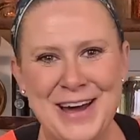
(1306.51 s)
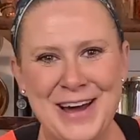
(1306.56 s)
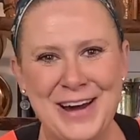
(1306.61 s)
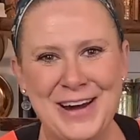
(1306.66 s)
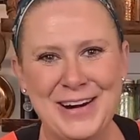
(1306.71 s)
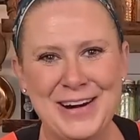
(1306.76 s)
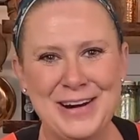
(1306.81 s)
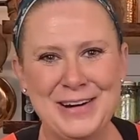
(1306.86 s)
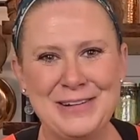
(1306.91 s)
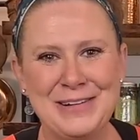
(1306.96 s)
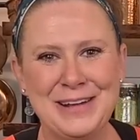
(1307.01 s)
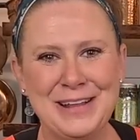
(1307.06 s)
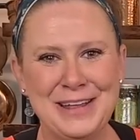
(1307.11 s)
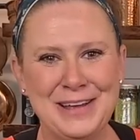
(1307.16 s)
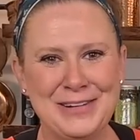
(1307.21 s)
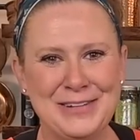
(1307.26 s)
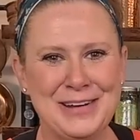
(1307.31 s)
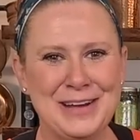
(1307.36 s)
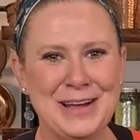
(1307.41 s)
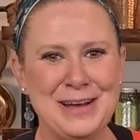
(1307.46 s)
All right, really
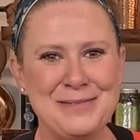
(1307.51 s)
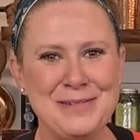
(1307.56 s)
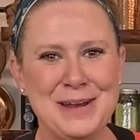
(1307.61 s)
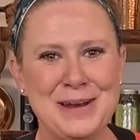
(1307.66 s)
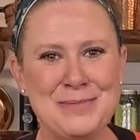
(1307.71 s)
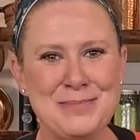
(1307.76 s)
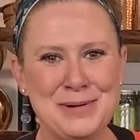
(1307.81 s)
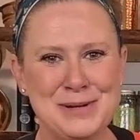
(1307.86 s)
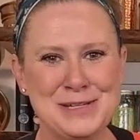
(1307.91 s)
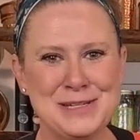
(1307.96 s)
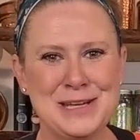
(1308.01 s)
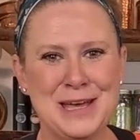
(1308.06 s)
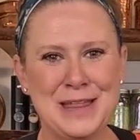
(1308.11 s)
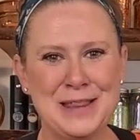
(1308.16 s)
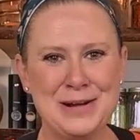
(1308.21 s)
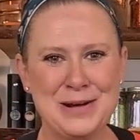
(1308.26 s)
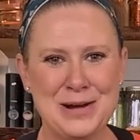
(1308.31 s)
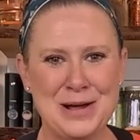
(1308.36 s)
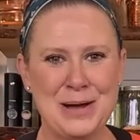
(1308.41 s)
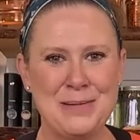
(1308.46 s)
quick, I'm gonna put
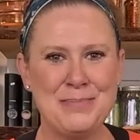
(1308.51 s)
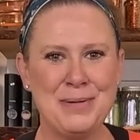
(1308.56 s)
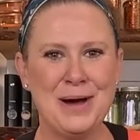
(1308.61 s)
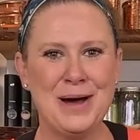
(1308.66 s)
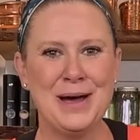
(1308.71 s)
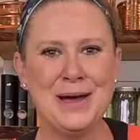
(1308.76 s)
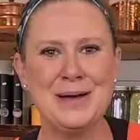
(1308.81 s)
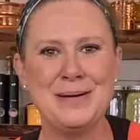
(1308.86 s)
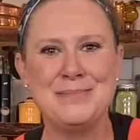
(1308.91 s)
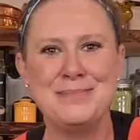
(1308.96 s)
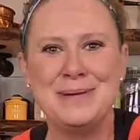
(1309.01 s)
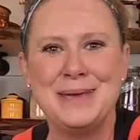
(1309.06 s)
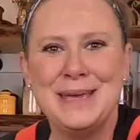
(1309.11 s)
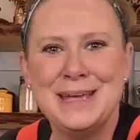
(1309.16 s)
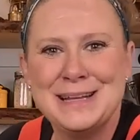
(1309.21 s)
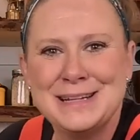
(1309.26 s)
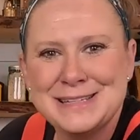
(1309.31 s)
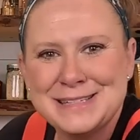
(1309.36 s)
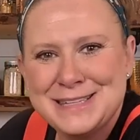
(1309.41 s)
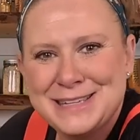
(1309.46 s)
together a pot of
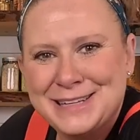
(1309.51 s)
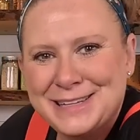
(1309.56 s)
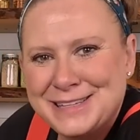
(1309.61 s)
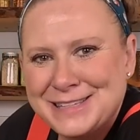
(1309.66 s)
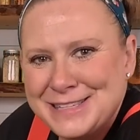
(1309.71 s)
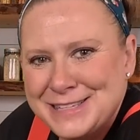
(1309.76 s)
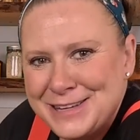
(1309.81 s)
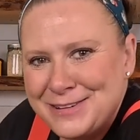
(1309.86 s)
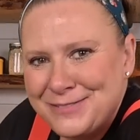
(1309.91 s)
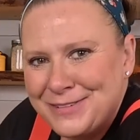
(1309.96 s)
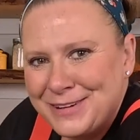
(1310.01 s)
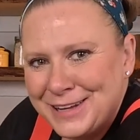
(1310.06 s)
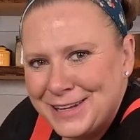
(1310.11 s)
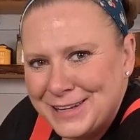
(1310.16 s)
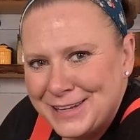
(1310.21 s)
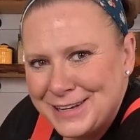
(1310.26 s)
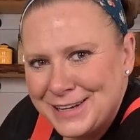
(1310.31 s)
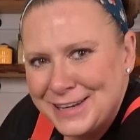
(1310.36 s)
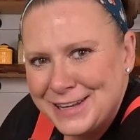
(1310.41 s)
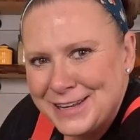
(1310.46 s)
beans. I'll see if I
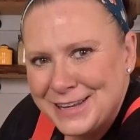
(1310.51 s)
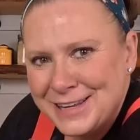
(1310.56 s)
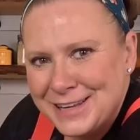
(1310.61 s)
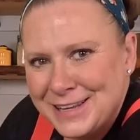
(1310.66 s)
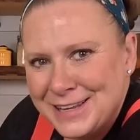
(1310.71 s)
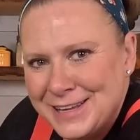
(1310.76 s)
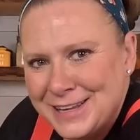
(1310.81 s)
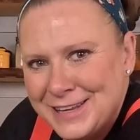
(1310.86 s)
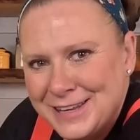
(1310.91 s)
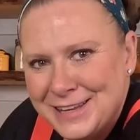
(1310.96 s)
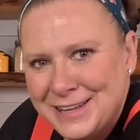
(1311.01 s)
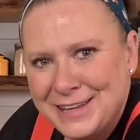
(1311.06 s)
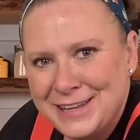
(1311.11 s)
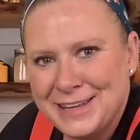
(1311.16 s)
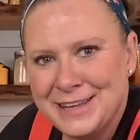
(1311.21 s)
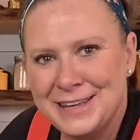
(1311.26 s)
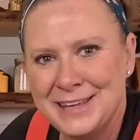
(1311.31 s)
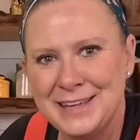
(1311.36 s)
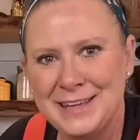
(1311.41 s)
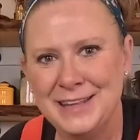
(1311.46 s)
can,
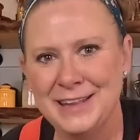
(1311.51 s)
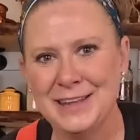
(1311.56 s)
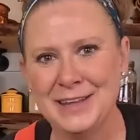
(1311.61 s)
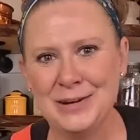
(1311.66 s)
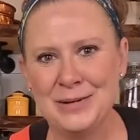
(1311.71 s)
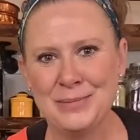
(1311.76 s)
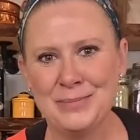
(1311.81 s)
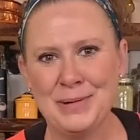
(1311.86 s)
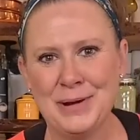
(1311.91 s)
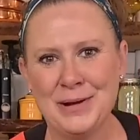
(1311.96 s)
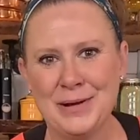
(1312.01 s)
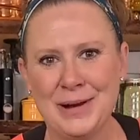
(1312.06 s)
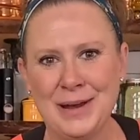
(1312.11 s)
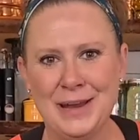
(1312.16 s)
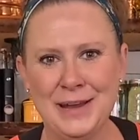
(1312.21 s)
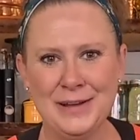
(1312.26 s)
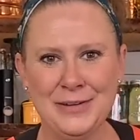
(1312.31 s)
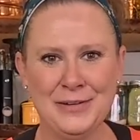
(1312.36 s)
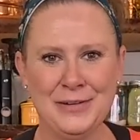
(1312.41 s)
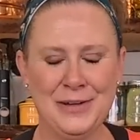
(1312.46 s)
a little better
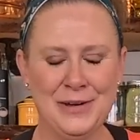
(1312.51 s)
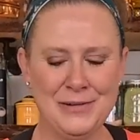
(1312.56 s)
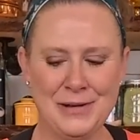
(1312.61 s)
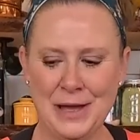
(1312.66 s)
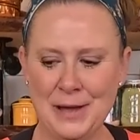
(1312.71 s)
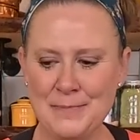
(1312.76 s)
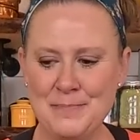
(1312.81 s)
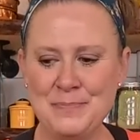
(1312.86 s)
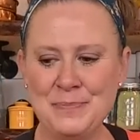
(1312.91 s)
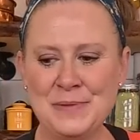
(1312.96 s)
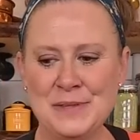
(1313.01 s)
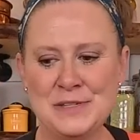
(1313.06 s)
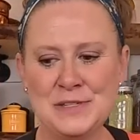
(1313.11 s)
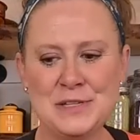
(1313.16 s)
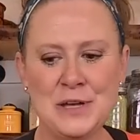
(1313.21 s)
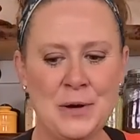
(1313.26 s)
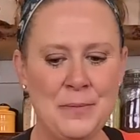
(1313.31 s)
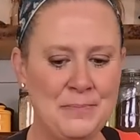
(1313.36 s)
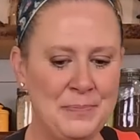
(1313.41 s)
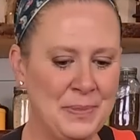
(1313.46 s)
angle. Okay,
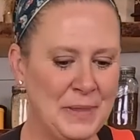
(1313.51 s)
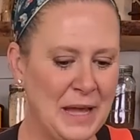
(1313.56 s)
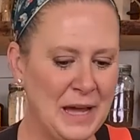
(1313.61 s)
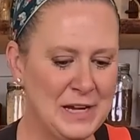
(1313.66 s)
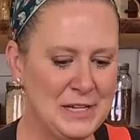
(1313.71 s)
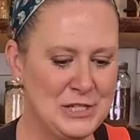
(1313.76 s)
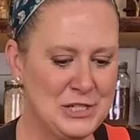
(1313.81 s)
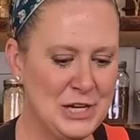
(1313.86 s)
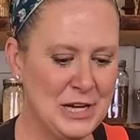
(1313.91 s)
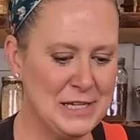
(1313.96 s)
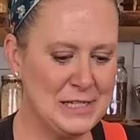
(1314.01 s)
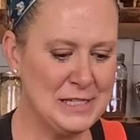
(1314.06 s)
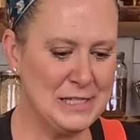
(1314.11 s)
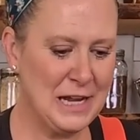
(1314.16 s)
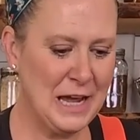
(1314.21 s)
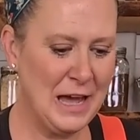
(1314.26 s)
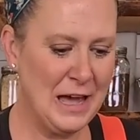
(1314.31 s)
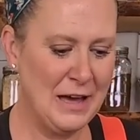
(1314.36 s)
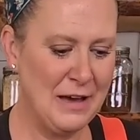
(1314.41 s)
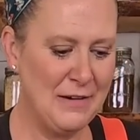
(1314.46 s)
so I just
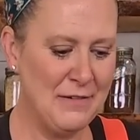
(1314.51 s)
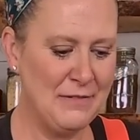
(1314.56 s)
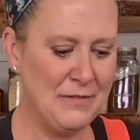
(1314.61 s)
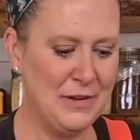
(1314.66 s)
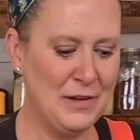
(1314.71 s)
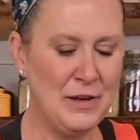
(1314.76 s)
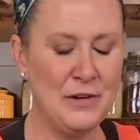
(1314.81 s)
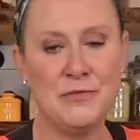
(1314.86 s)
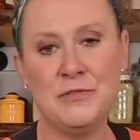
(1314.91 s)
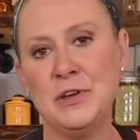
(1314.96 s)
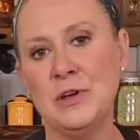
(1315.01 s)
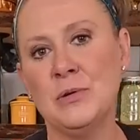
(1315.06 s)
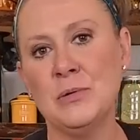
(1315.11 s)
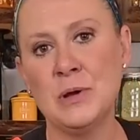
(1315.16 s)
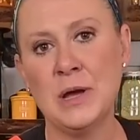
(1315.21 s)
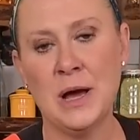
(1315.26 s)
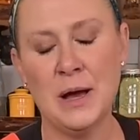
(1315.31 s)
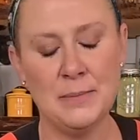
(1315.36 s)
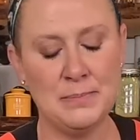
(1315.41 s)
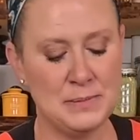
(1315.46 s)
have a few
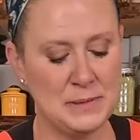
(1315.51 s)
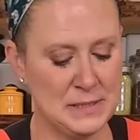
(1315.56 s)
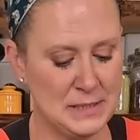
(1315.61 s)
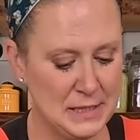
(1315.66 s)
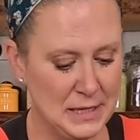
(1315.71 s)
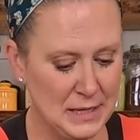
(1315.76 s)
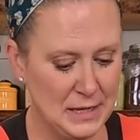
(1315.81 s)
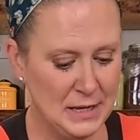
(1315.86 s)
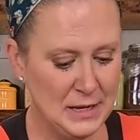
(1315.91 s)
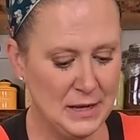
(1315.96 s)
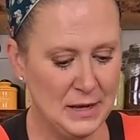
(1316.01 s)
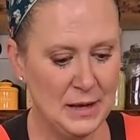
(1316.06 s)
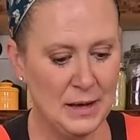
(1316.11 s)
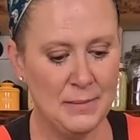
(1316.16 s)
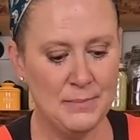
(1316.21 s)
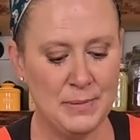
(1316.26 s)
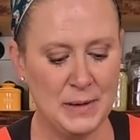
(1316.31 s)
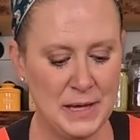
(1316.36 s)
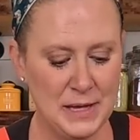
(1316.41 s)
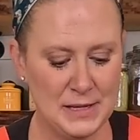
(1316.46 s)
cups
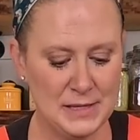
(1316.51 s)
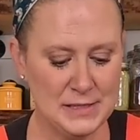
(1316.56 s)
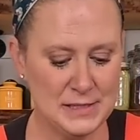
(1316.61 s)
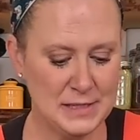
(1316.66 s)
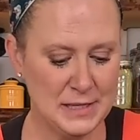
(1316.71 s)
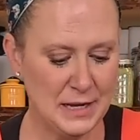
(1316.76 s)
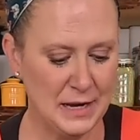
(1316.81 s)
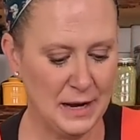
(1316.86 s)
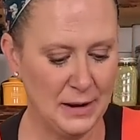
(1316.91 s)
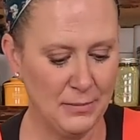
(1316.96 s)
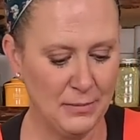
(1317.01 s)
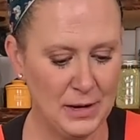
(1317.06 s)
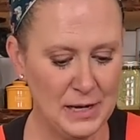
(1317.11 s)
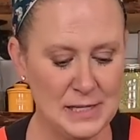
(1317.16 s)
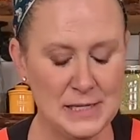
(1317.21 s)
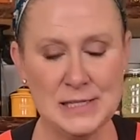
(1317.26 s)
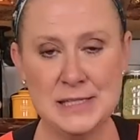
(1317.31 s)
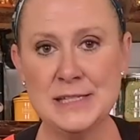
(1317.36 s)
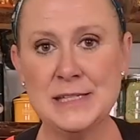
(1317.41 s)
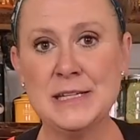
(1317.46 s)
of beans that I
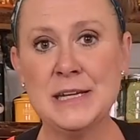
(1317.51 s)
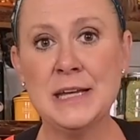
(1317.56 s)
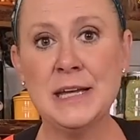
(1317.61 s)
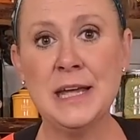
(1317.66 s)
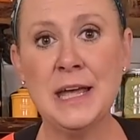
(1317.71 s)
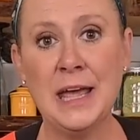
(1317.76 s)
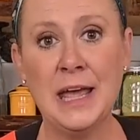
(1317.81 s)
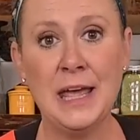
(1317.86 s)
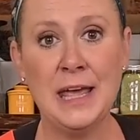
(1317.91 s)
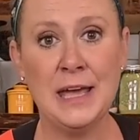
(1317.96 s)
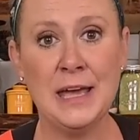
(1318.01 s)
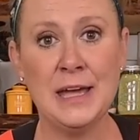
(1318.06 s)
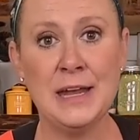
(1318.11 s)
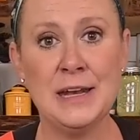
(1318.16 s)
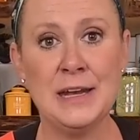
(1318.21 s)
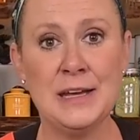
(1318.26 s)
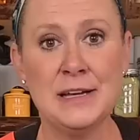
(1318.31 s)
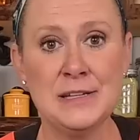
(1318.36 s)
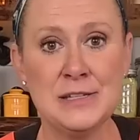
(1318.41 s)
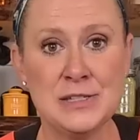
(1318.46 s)
rinsed
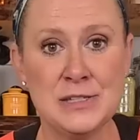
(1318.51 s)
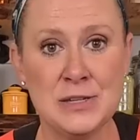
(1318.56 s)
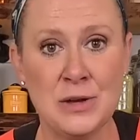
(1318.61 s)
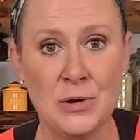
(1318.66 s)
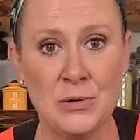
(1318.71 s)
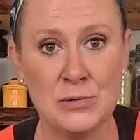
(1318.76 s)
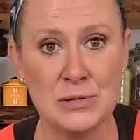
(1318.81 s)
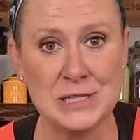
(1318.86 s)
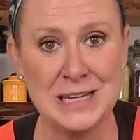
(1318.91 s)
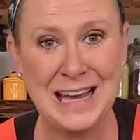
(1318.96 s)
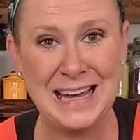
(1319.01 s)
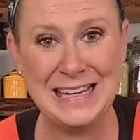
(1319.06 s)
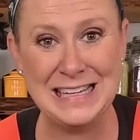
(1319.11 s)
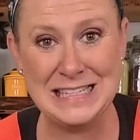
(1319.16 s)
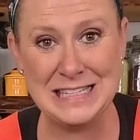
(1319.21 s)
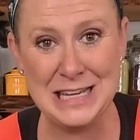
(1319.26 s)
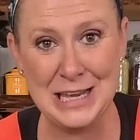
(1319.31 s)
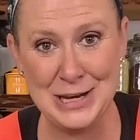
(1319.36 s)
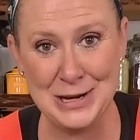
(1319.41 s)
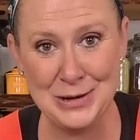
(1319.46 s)
and soaked,
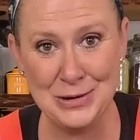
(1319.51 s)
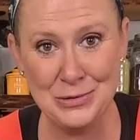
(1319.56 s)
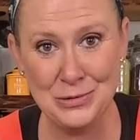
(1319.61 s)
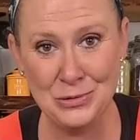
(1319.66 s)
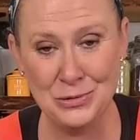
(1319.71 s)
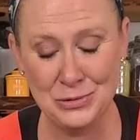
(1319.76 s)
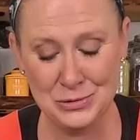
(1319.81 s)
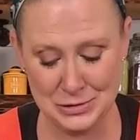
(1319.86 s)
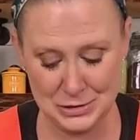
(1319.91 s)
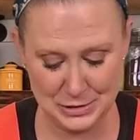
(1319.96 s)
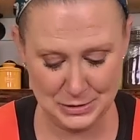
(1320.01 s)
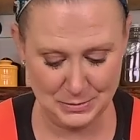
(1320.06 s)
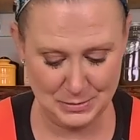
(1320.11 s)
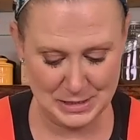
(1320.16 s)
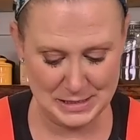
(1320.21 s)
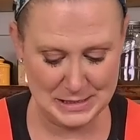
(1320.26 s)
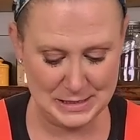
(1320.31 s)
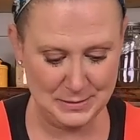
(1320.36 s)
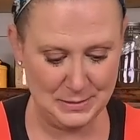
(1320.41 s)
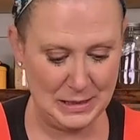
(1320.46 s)
identical to the
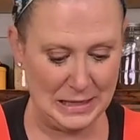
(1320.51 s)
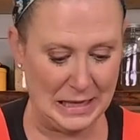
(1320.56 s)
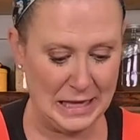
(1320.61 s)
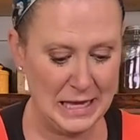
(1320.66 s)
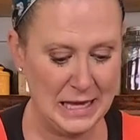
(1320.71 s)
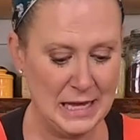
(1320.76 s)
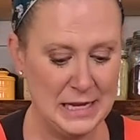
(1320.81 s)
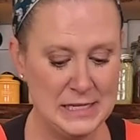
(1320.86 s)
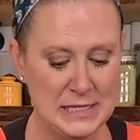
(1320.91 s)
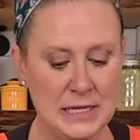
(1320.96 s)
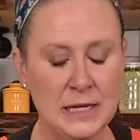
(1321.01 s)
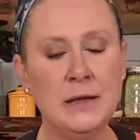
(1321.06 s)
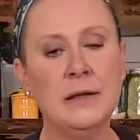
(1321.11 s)
ones that we canned.